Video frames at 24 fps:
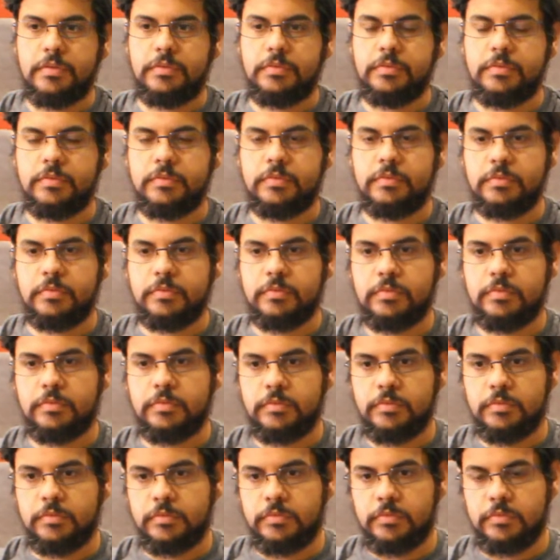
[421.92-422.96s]

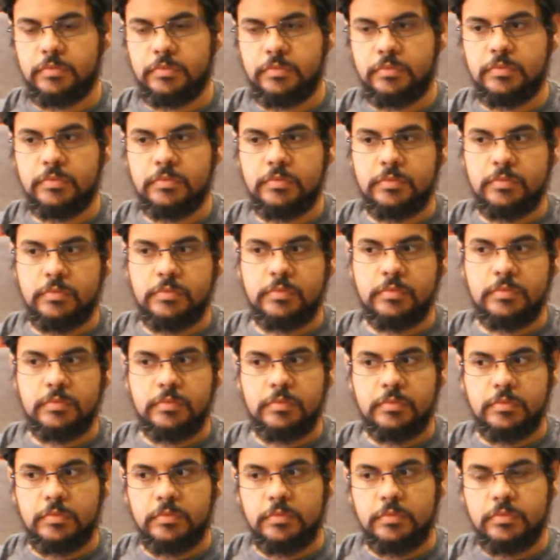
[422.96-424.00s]

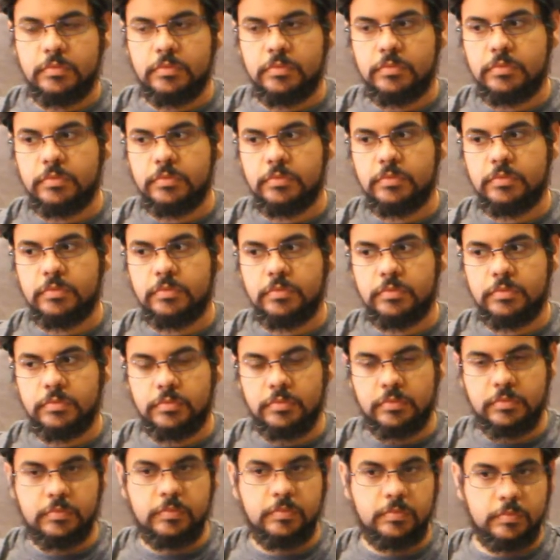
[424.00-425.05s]

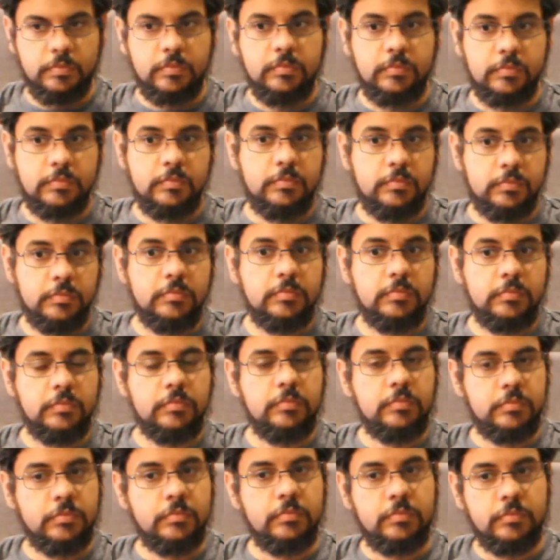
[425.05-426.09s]

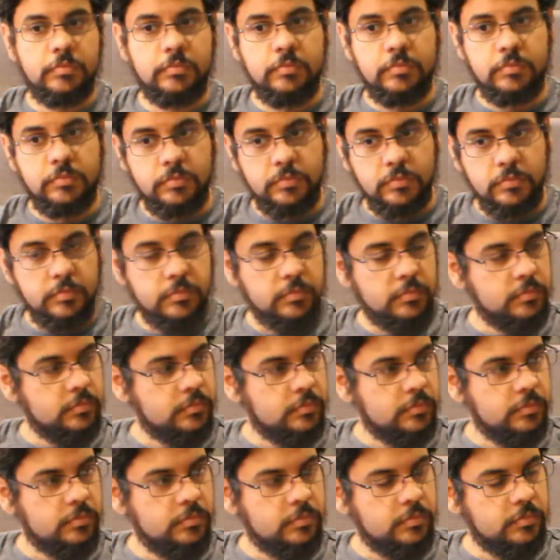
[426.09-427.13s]

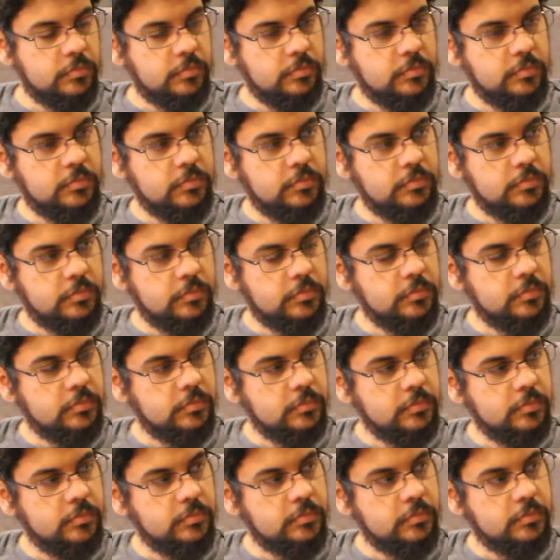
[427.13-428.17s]

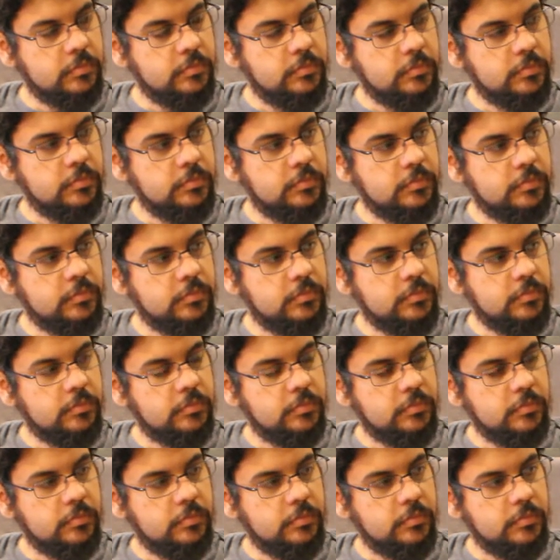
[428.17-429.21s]
[no speech]